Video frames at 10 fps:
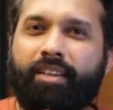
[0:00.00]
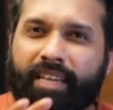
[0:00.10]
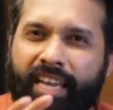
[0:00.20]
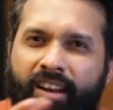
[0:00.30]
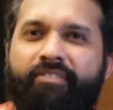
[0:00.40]

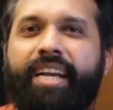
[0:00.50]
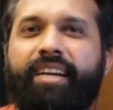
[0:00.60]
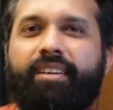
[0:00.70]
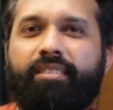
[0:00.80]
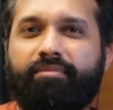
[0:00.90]
invent,
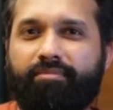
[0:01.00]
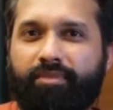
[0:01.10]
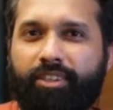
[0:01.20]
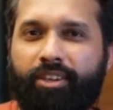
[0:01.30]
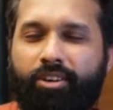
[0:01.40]

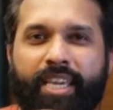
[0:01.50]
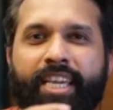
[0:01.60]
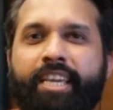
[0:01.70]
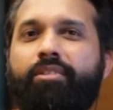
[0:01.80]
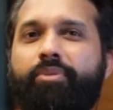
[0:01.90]
you know, be
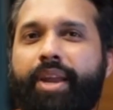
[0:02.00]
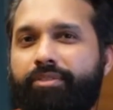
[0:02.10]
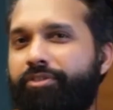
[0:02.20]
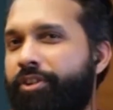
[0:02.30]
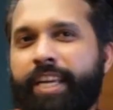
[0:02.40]

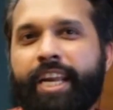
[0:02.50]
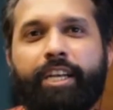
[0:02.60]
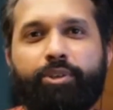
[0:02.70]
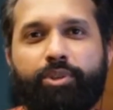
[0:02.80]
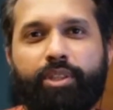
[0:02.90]
innovative, create
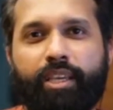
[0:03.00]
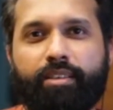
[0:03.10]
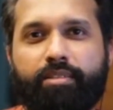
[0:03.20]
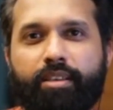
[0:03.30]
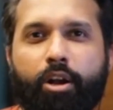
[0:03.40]
new
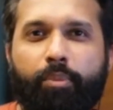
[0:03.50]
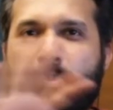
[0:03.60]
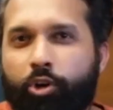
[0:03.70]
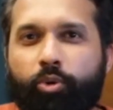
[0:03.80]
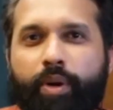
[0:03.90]
things,
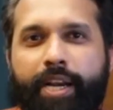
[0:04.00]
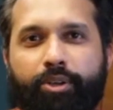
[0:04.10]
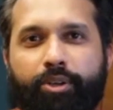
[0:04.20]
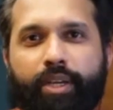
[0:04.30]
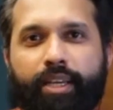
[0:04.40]
put 2 and 2
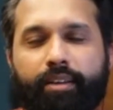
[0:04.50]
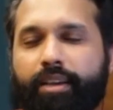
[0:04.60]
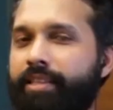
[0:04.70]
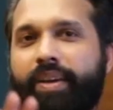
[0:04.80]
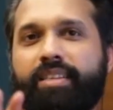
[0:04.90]
together. It's
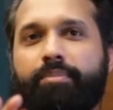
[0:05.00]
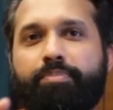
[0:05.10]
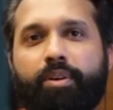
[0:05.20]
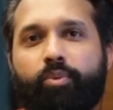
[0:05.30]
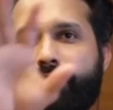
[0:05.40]
very simple.
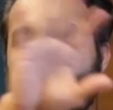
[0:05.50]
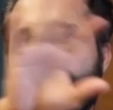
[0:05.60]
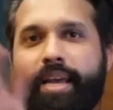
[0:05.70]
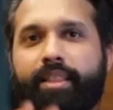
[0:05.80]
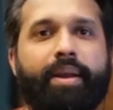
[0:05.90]
Once your
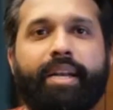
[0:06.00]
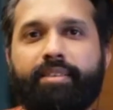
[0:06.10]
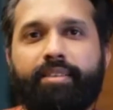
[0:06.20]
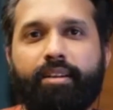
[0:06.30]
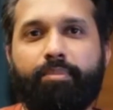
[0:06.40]
mathematics
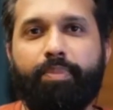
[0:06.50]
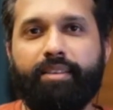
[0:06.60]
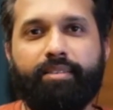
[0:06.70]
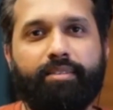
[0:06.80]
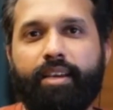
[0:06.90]
are in
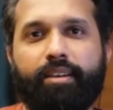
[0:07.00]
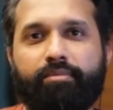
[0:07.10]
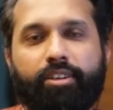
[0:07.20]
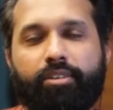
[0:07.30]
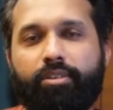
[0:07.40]
place, then,
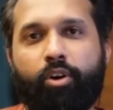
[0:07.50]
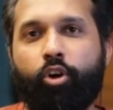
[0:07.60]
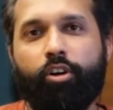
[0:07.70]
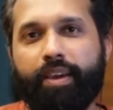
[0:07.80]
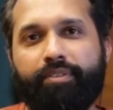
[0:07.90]
you know,
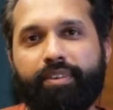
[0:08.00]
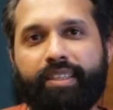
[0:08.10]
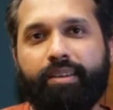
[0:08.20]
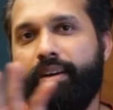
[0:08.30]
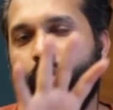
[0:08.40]

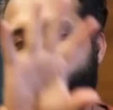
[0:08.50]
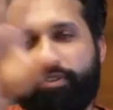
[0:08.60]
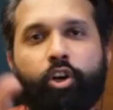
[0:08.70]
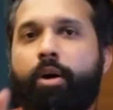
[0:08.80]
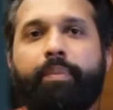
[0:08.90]
all of
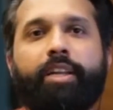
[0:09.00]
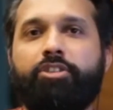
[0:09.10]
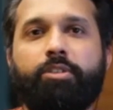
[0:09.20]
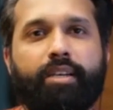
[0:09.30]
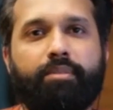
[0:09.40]
the combinations
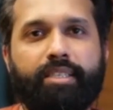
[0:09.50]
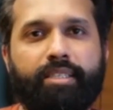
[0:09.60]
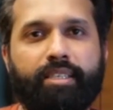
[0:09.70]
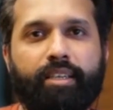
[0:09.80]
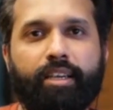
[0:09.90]
become
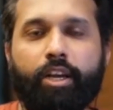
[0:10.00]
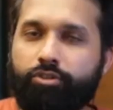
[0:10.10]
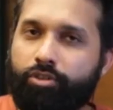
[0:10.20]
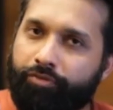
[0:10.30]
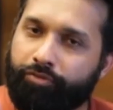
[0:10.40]
easy.
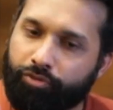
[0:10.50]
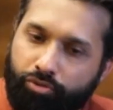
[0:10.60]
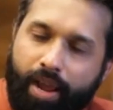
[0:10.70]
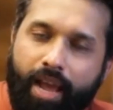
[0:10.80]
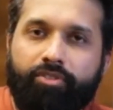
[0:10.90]
So if you
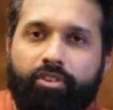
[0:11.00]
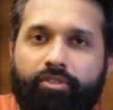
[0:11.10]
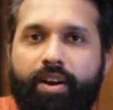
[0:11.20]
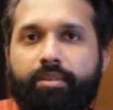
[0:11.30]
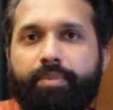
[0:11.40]
have your
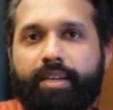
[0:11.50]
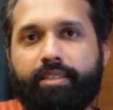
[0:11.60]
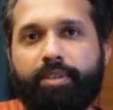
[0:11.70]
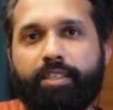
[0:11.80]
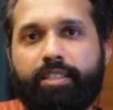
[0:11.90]
fundamentals
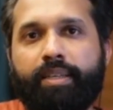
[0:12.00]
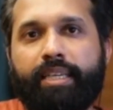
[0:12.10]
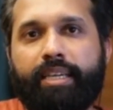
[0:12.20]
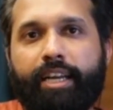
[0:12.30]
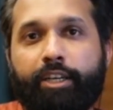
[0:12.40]
principally
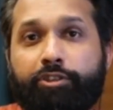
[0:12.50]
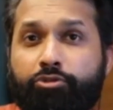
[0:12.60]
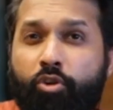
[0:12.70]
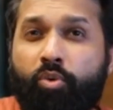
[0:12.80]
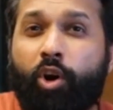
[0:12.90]
correct, you
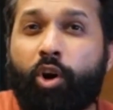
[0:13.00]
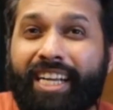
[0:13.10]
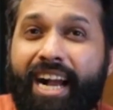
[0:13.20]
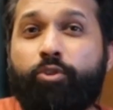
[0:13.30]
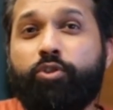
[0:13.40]
know what
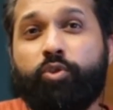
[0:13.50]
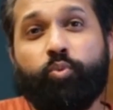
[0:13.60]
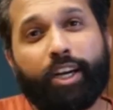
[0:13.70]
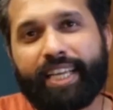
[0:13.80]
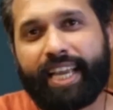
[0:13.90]
counts,
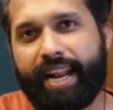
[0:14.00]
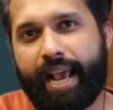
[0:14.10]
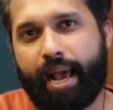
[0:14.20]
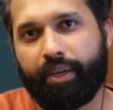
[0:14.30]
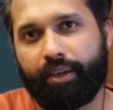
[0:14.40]
what can
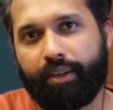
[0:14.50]
happen.